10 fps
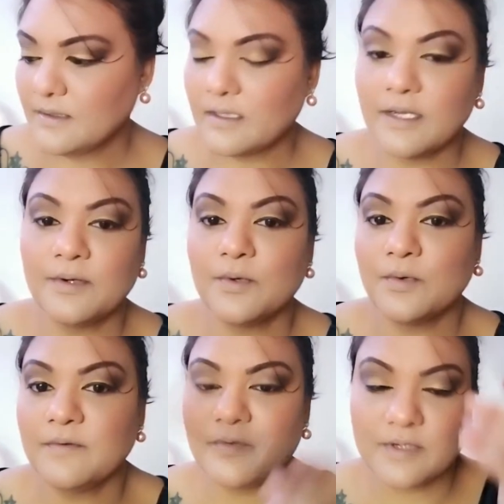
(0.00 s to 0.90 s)
I don't know
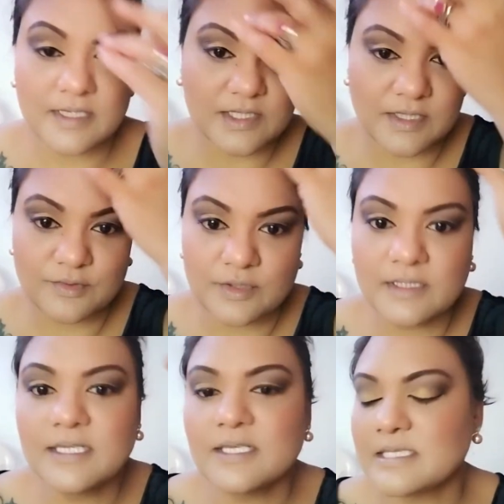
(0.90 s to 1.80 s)
if you guys can
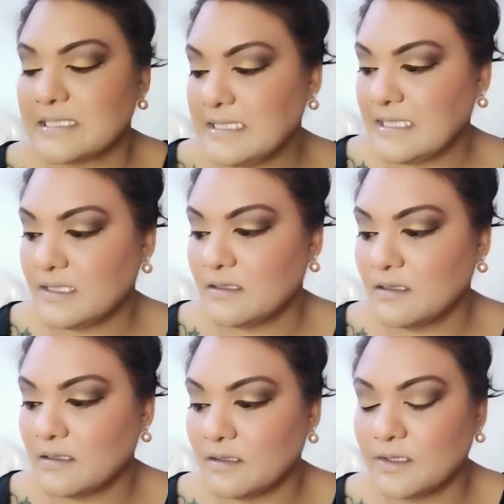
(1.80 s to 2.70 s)
really see it
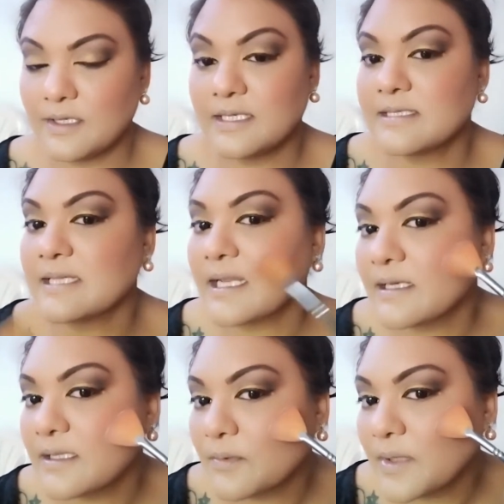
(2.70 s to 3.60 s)
exactly
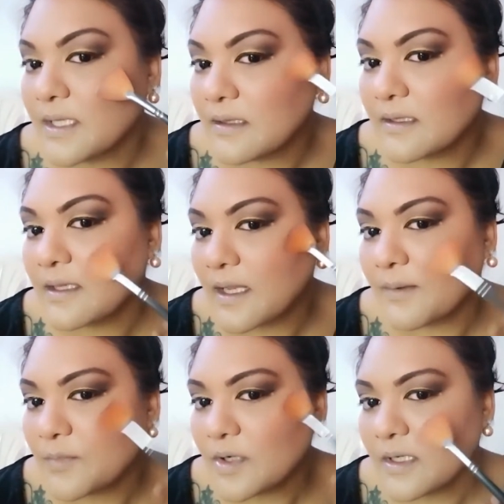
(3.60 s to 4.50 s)
the way in the
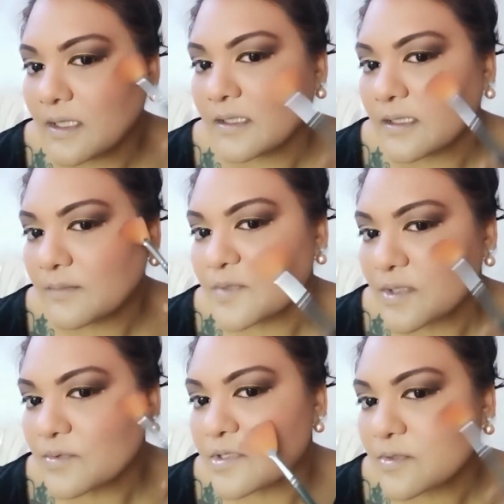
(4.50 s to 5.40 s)
camera. It comes
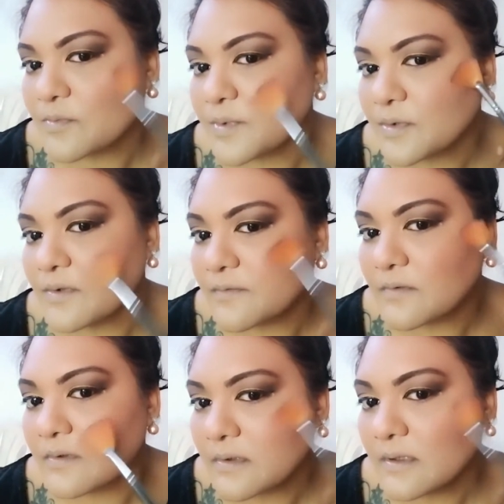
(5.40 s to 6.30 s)
out so beautiful.